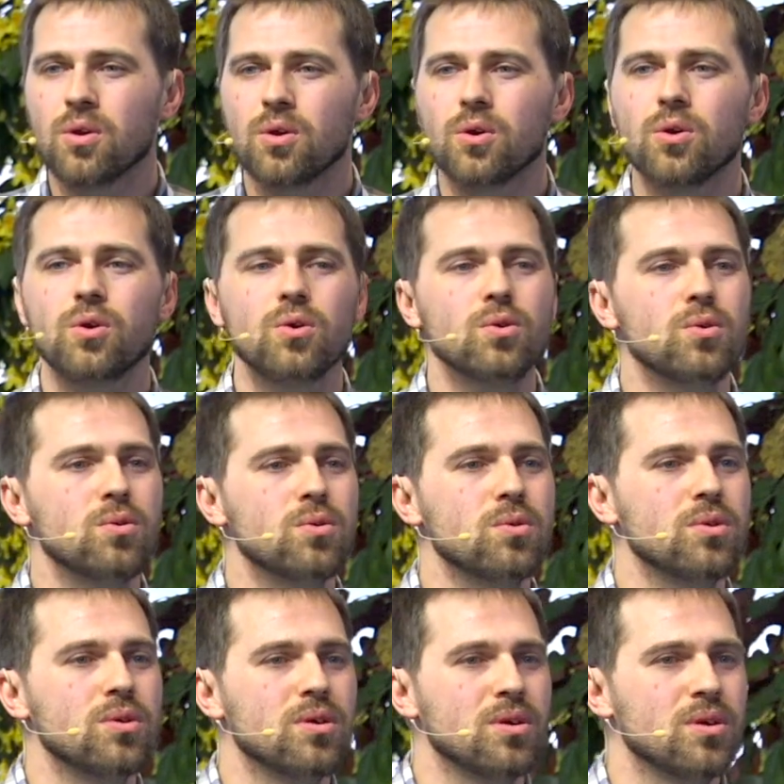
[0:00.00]

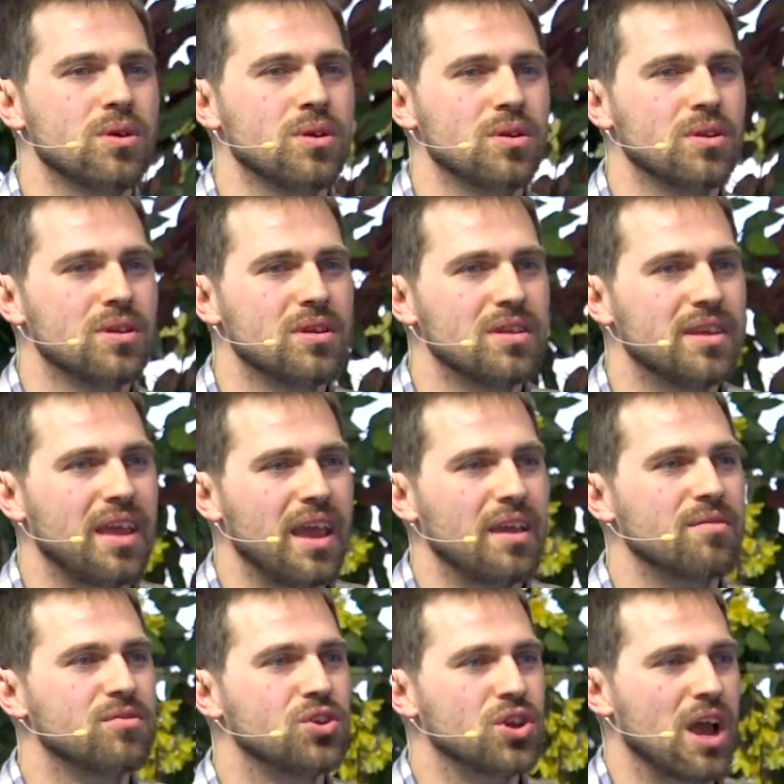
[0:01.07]
Who
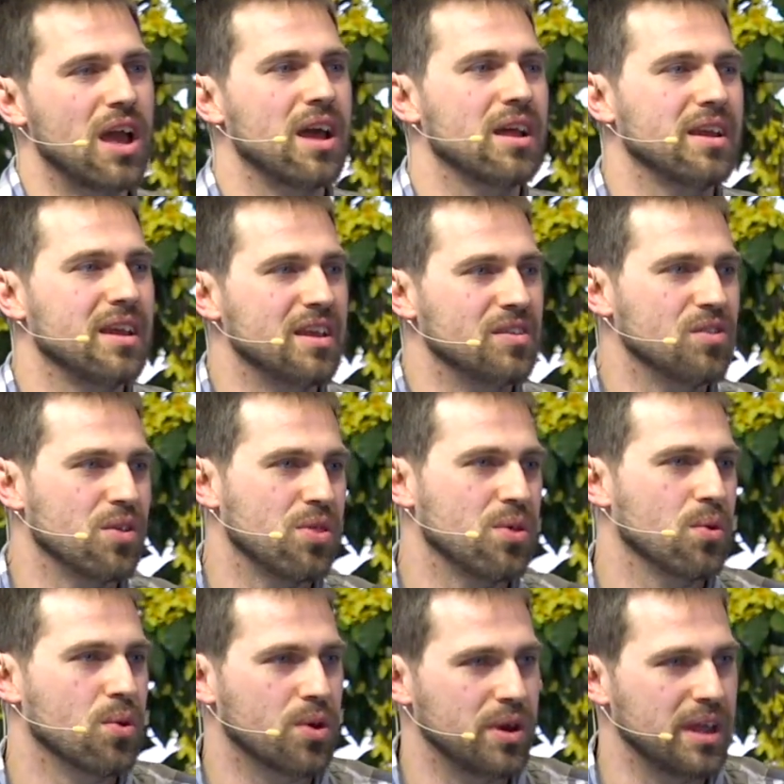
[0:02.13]
gave John his
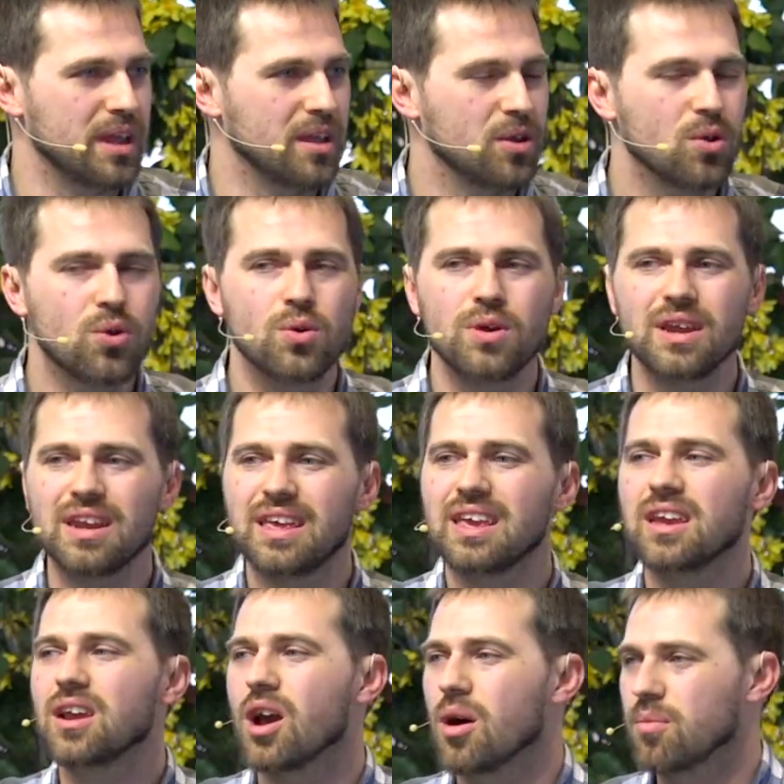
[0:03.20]
authority? Who did
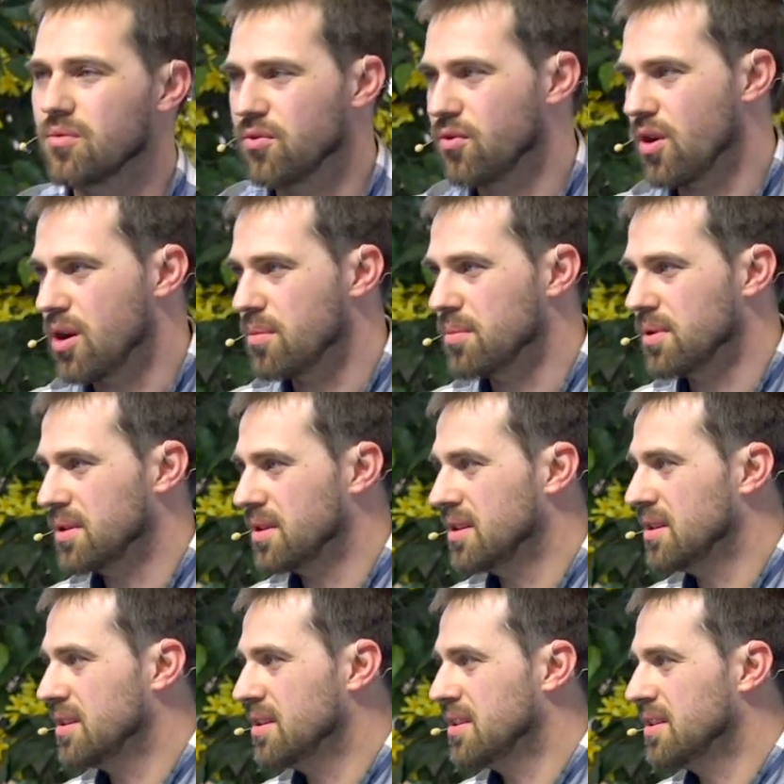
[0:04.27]
he come from?
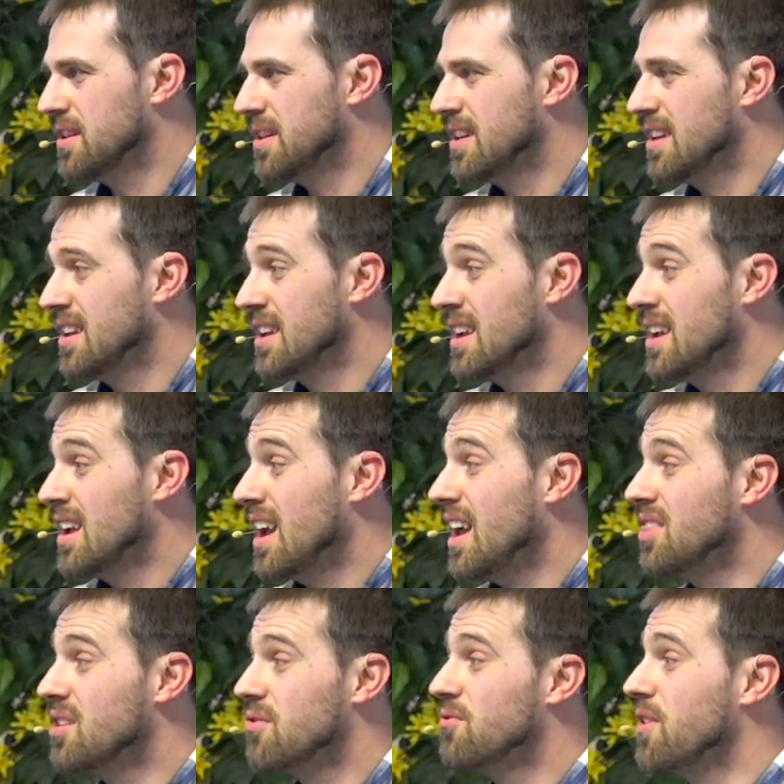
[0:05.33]

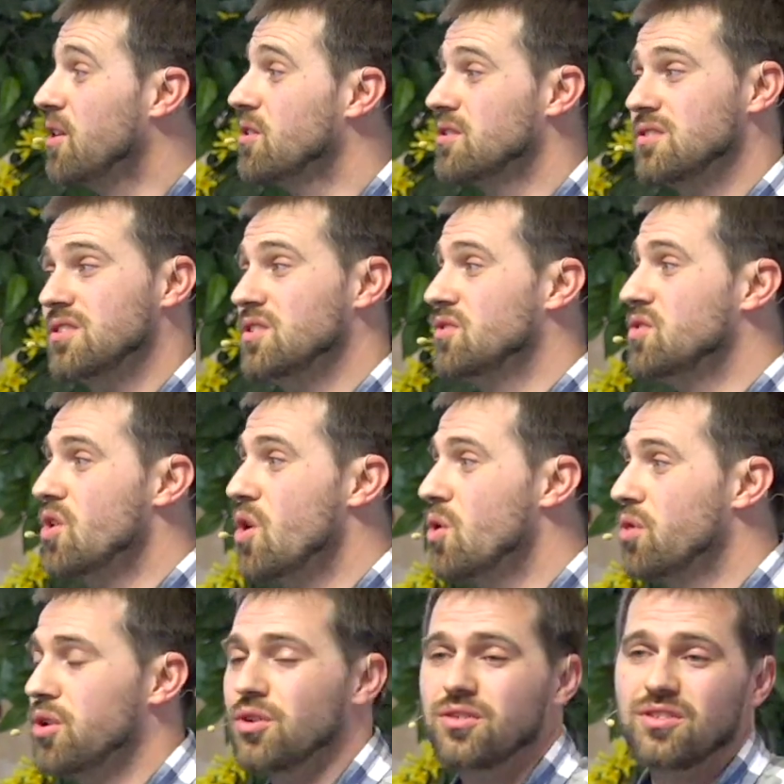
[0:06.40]
And the Pharisees know
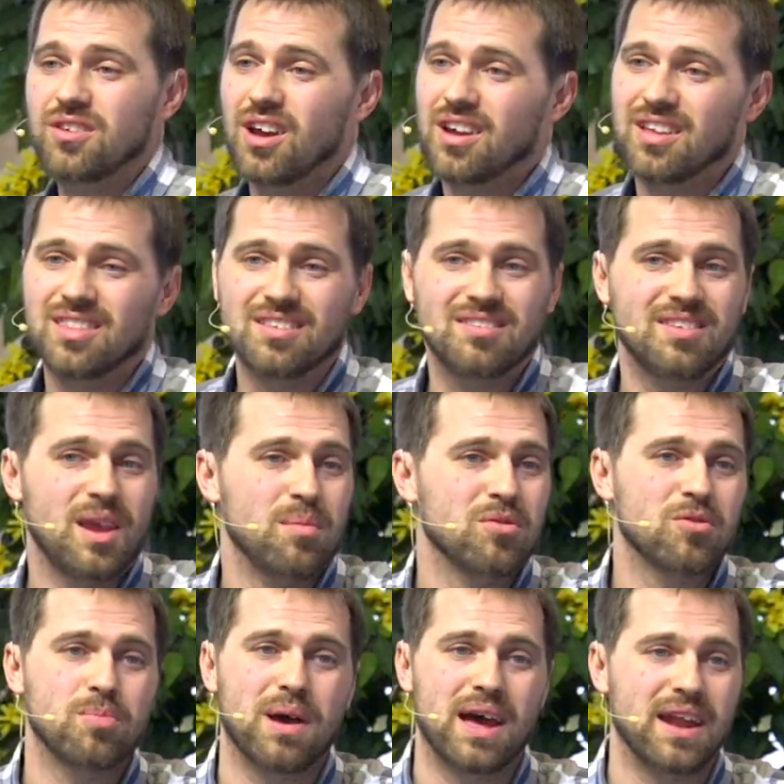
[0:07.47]
they're stuck in the same
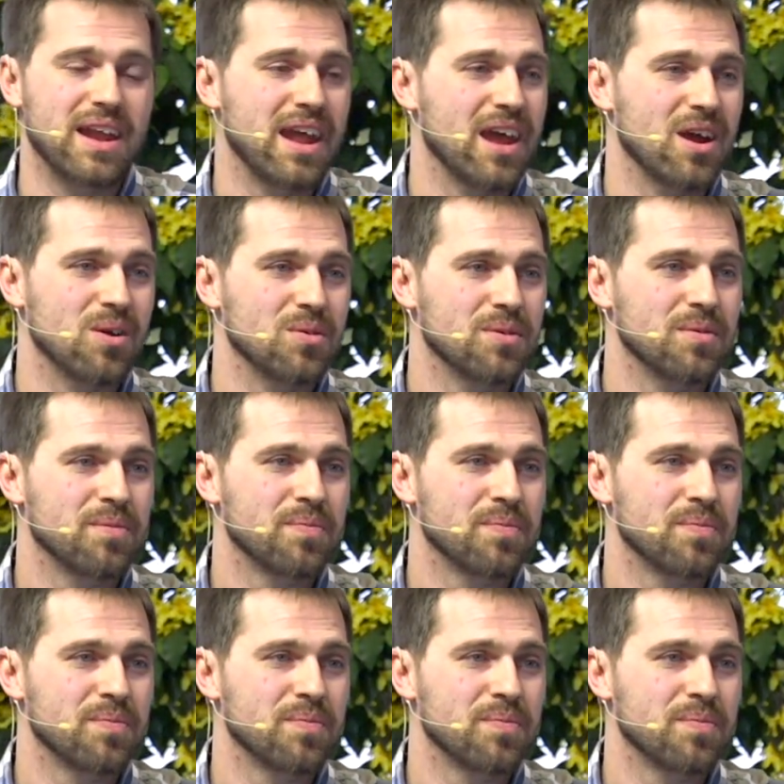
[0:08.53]
spot now.